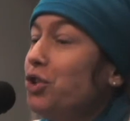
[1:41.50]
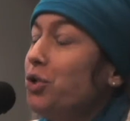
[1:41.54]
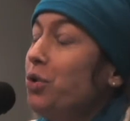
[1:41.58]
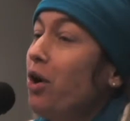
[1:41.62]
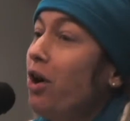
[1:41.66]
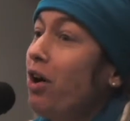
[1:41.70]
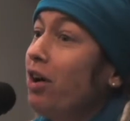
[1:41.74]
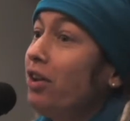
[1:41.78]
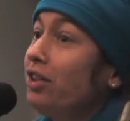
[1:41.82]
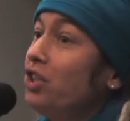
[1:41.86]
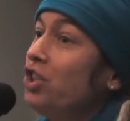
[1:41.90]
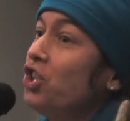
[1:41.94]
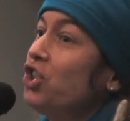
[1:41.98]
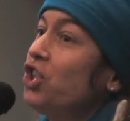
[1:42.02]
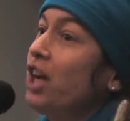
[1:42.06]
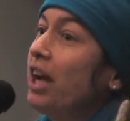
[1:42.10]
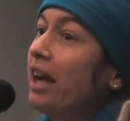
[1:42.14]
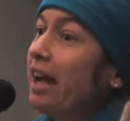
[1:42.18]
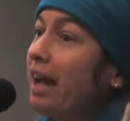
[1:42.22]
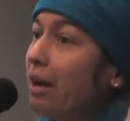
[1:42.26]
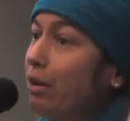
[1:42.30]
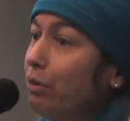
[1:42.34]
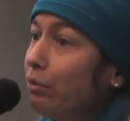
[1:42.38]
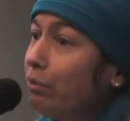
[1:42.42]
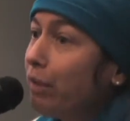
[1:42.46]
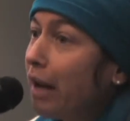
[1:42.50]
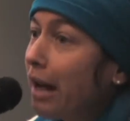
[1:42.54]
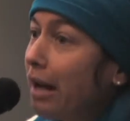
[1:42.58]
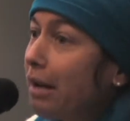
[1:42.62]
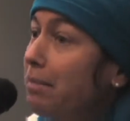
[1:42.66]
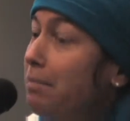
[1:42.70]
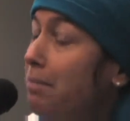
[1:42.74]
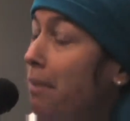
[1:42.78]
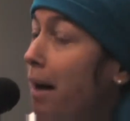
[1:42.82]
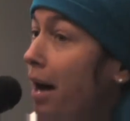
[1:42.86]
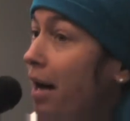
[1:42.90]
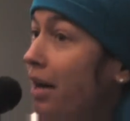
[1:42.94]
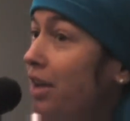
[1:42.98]
you all to check out REDD
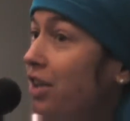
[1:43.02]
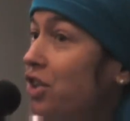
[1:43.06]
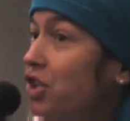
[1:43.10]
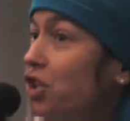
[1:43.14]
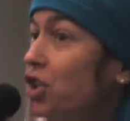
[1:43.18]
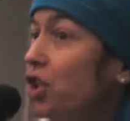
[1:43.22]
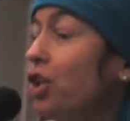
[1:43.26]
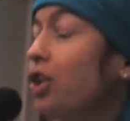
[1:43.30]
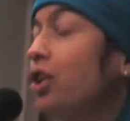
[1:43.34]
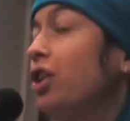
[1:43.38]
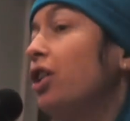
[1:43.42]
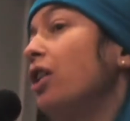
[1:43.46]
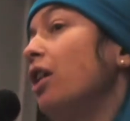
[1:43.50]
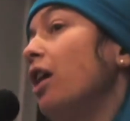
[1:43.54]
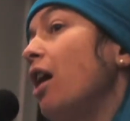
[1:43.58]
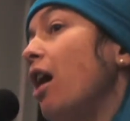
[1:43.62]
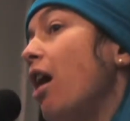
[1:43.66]
Monitor.